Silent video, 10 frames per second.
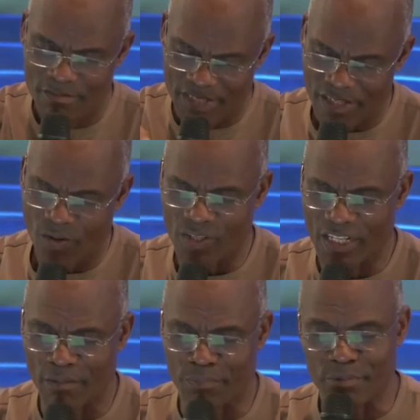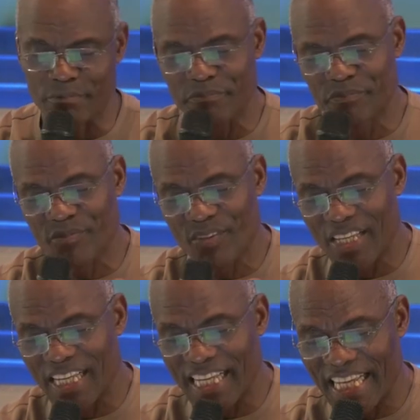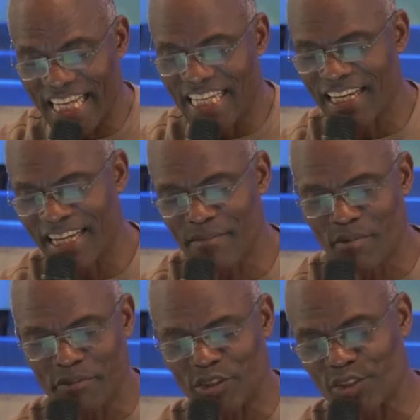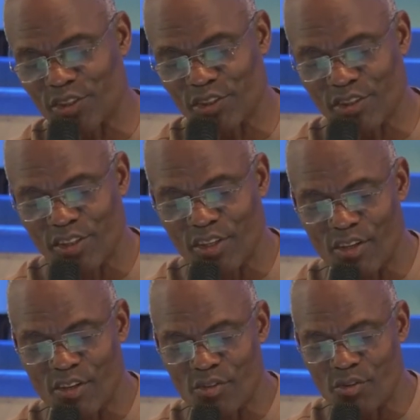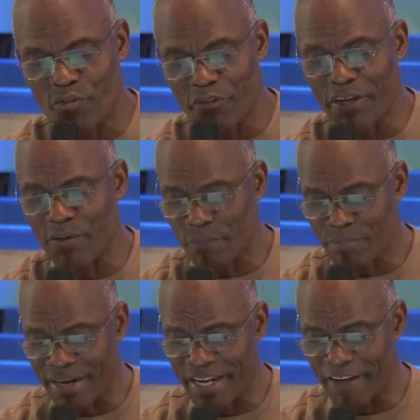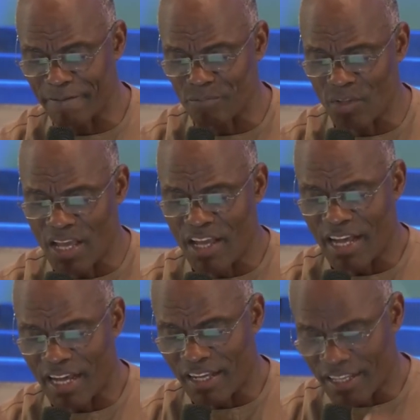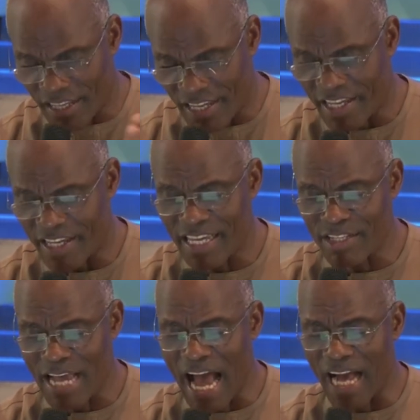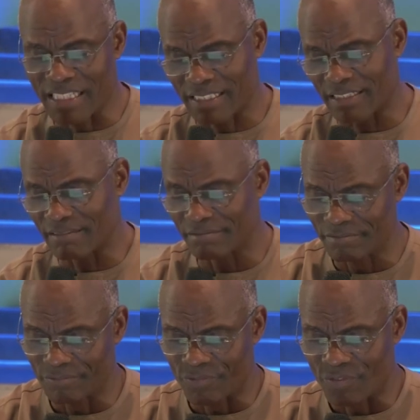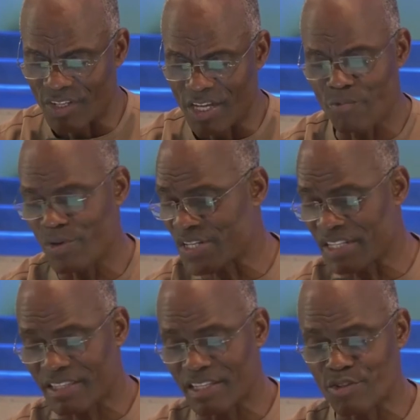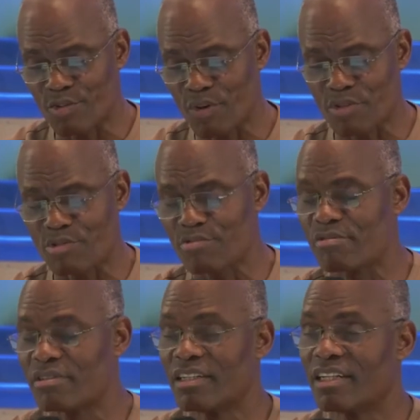May the Lord help you in the name of Jesus. So Pharaoh prayed. He, he acted. And we said, things you must do.